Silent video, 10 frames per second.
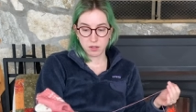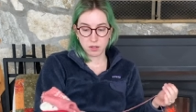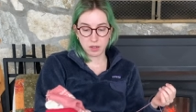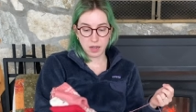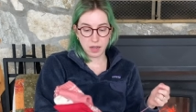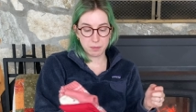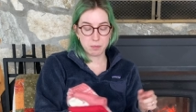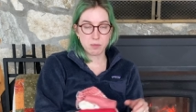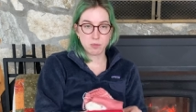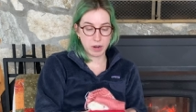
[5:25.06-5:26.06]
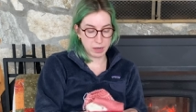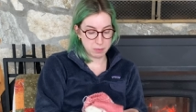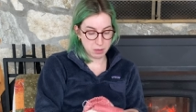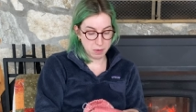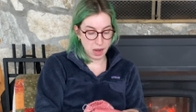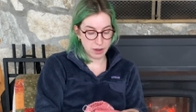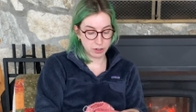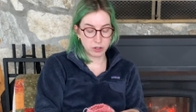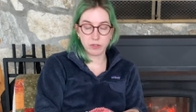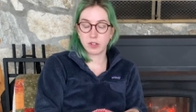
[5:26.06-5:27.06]
uh, write up the
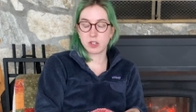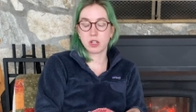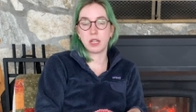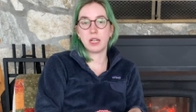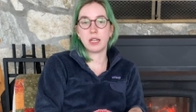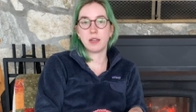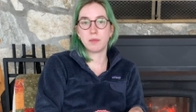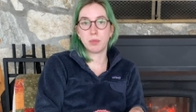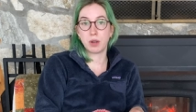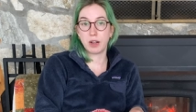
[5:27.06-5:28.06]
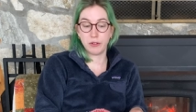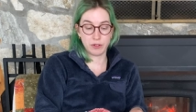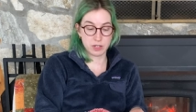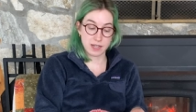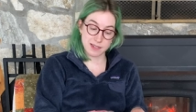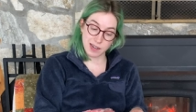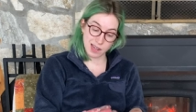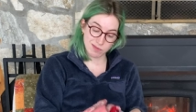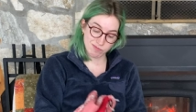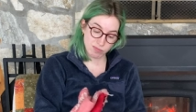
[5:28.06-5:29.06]
pattern officially and then put it out for test
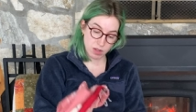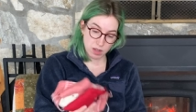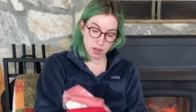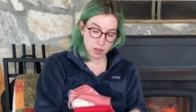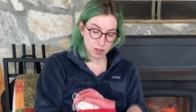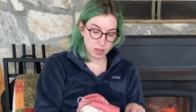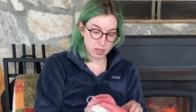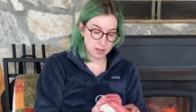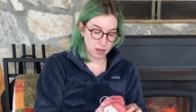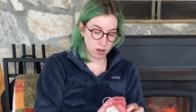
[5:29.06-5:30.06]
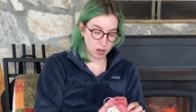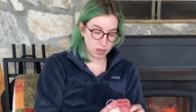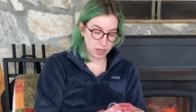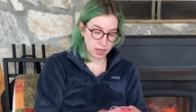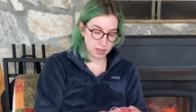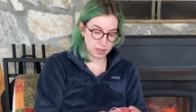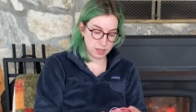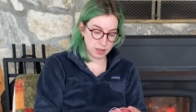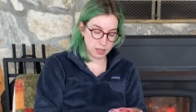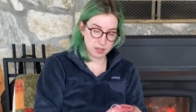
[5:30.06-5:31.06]
knitting. These are knit
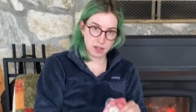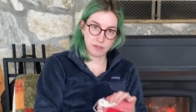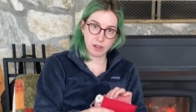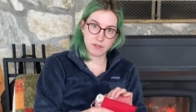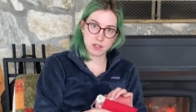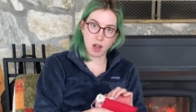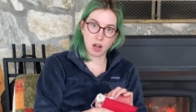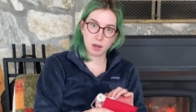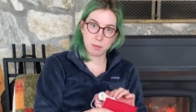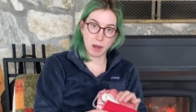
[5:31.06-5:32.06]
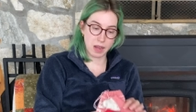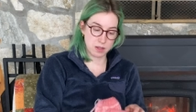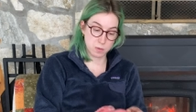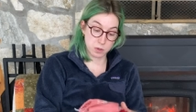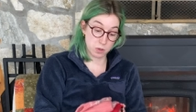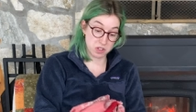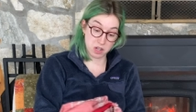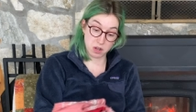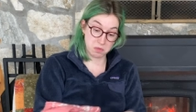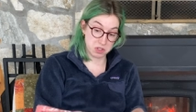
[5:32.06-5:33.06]
in the Tough Love Sock by Sweet
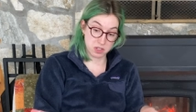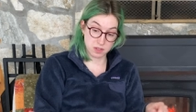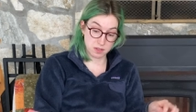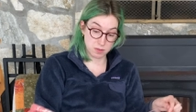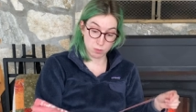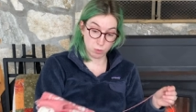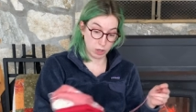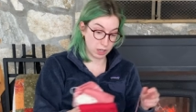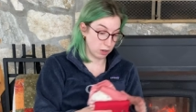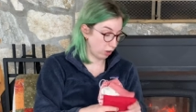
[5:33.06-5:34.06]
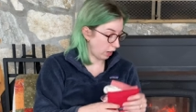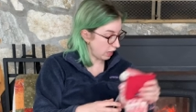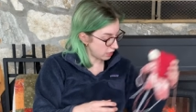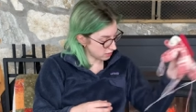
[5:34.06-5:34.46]
Georgia, which is working out great.